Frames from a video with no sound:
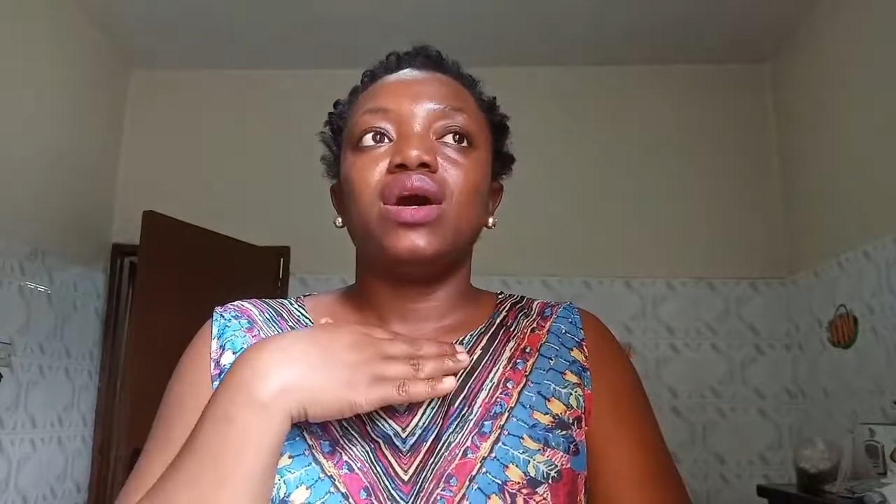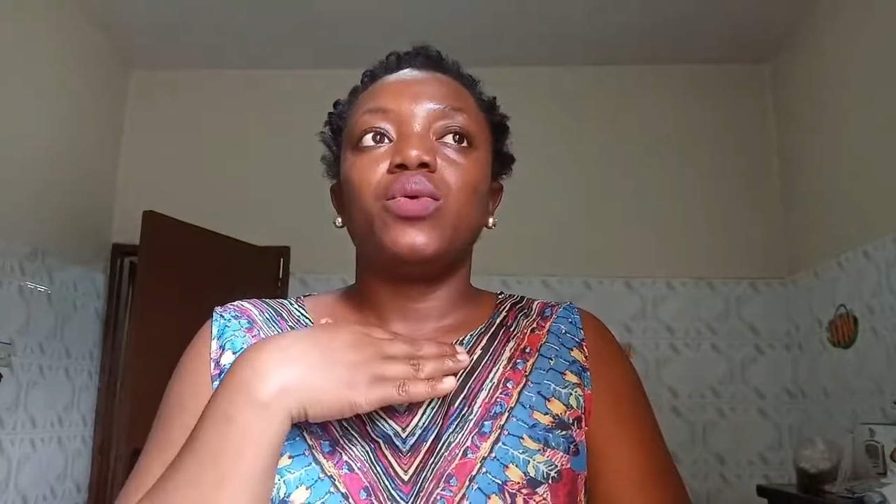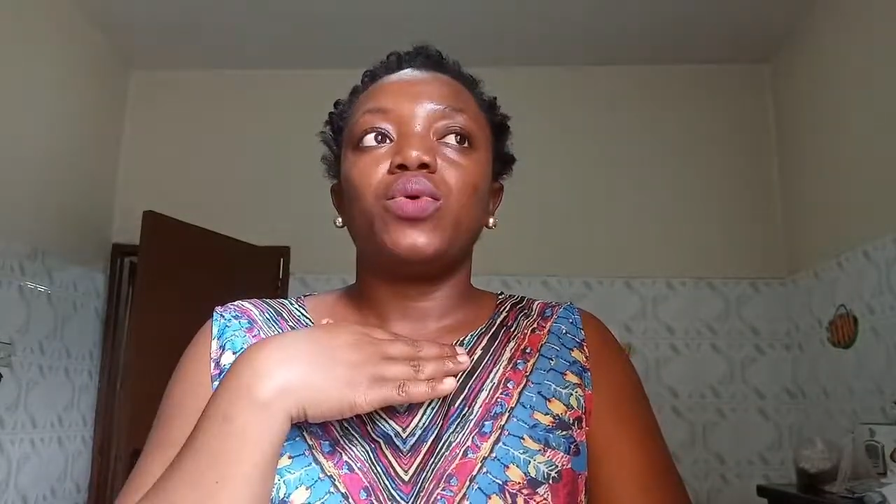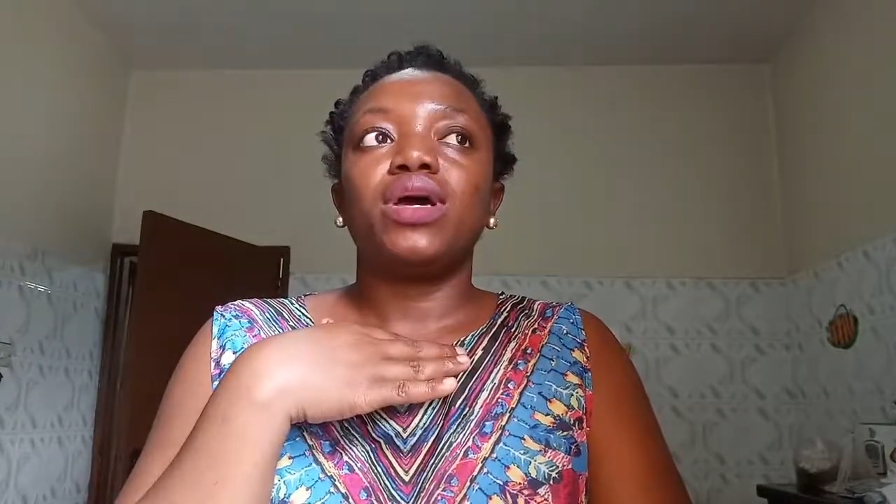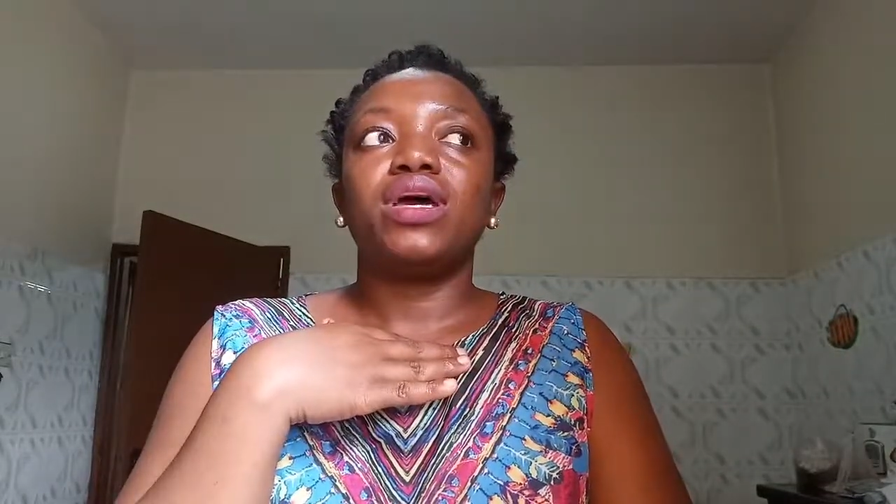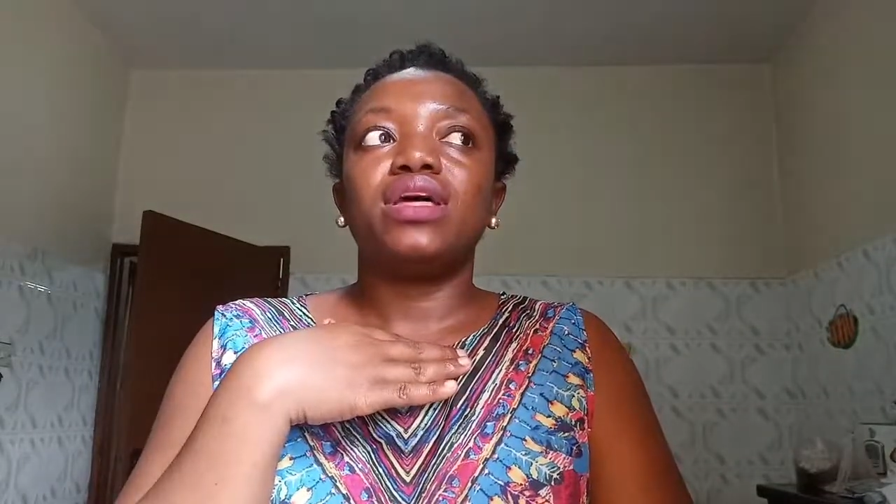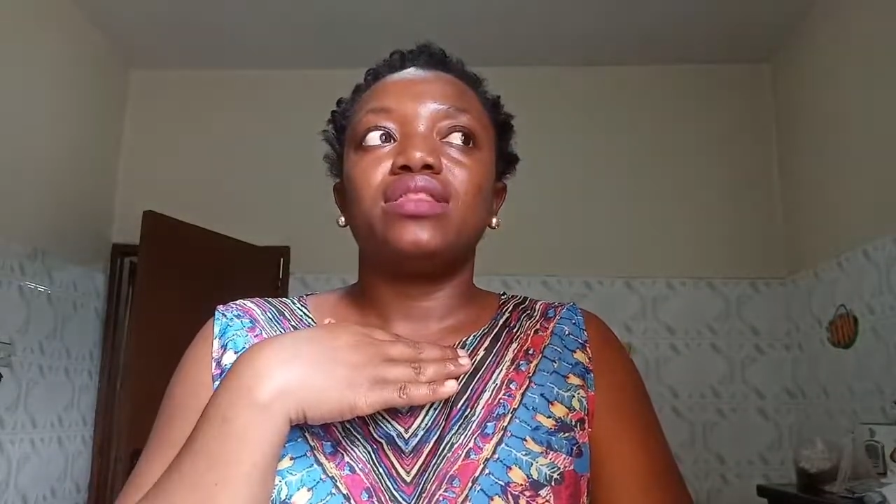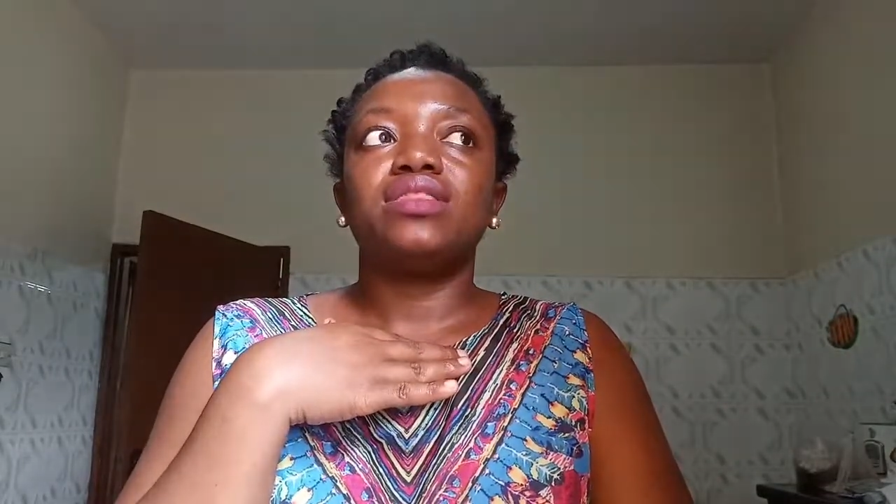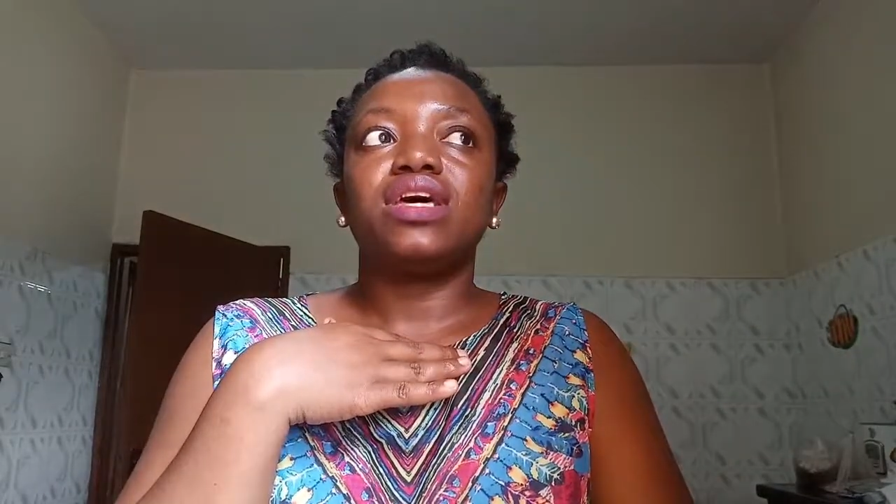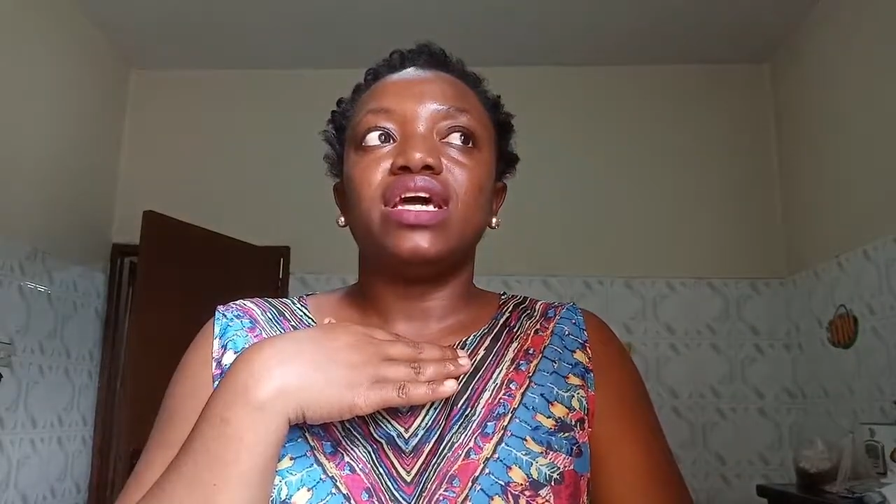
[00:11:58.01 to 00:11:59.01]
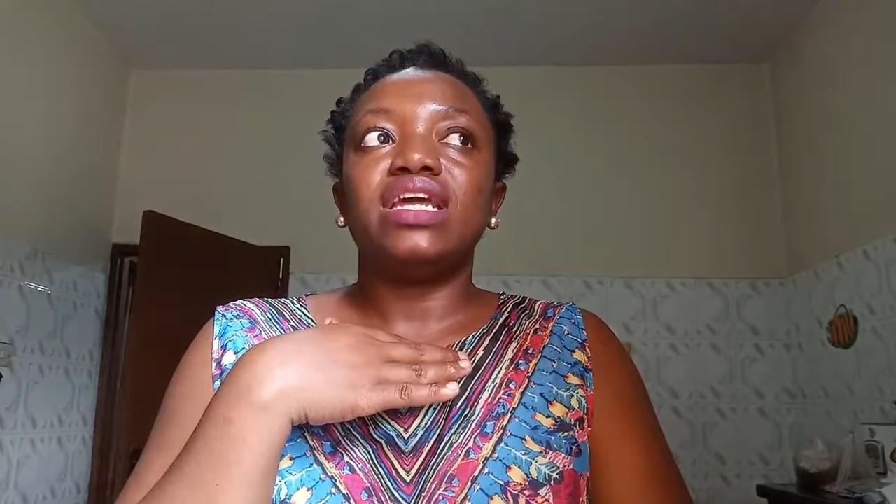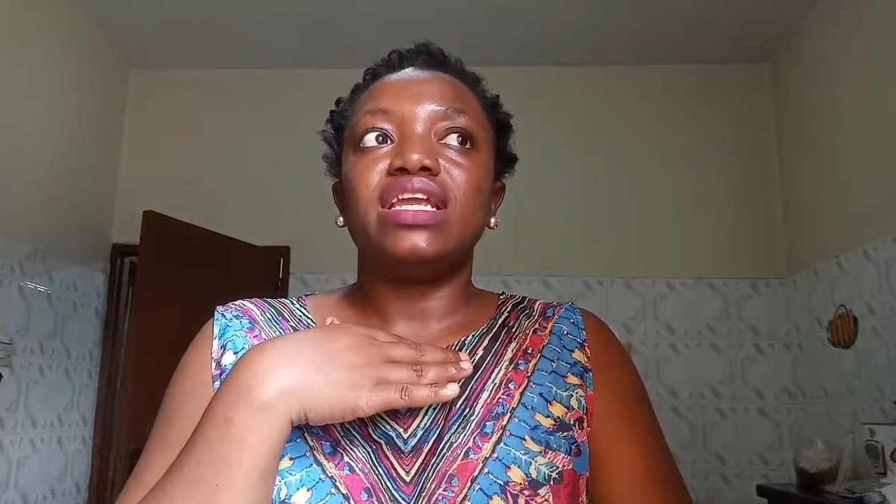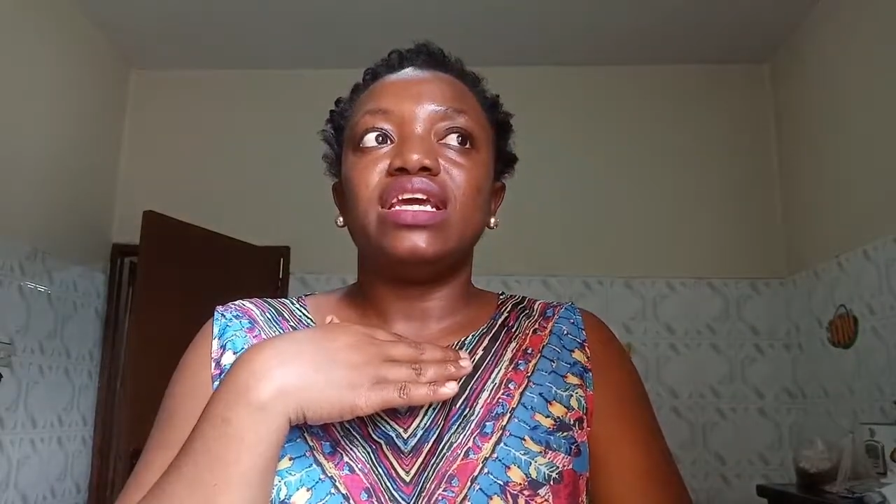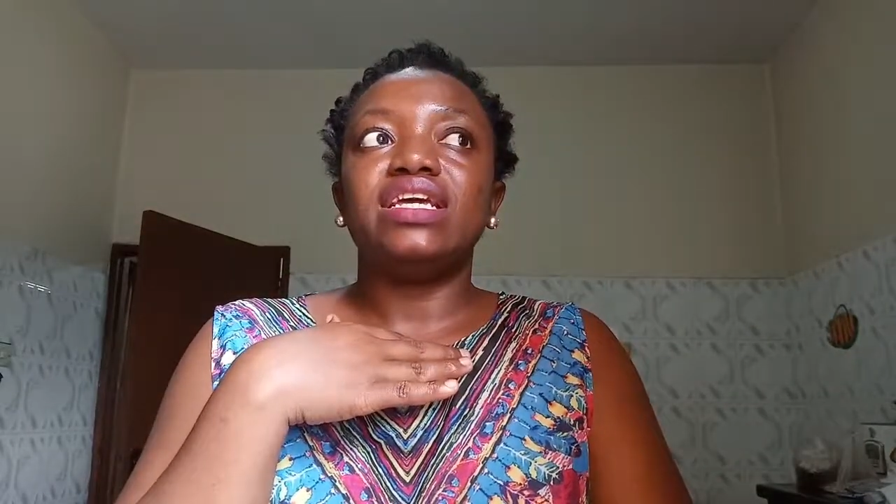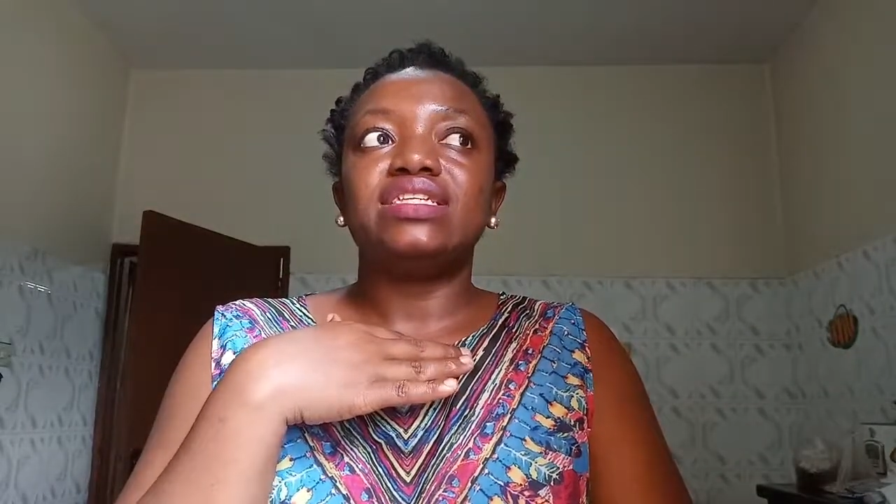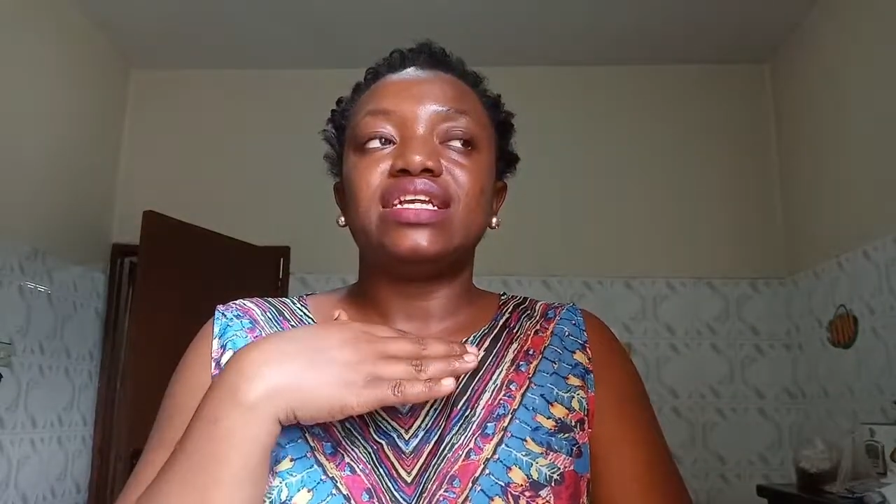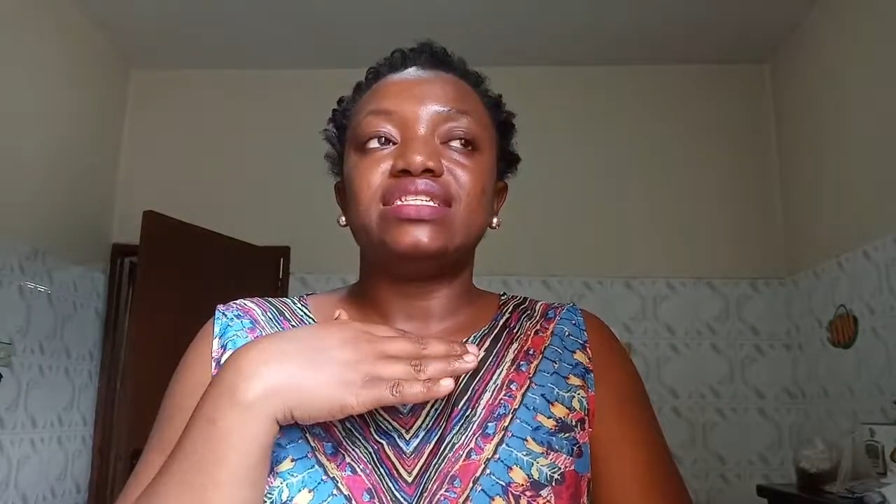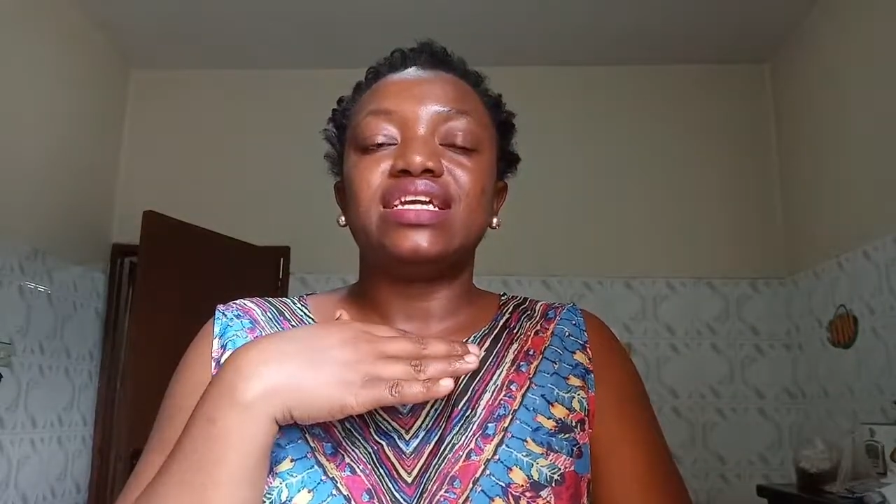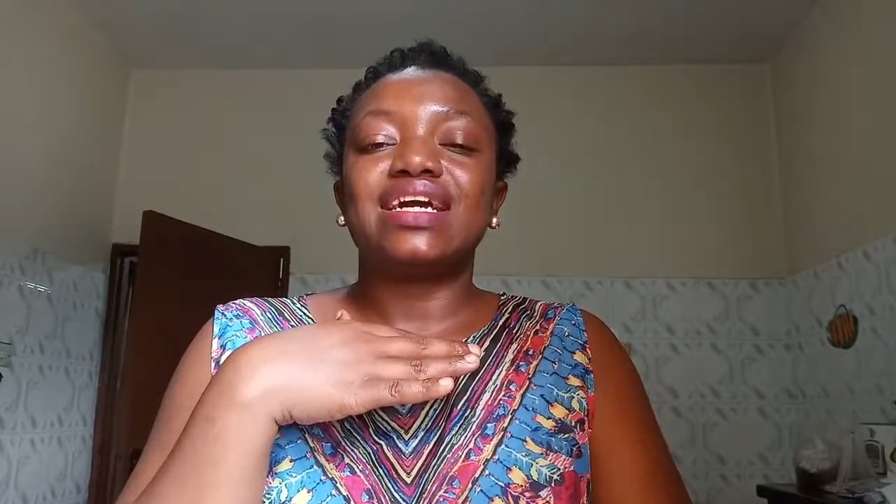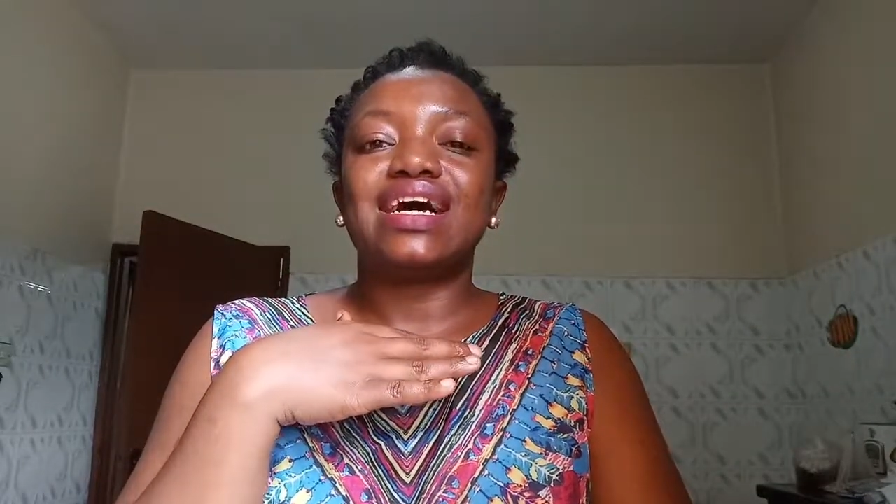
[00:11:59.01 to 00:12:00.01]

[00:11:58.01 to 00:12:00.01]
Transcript: with any salicylic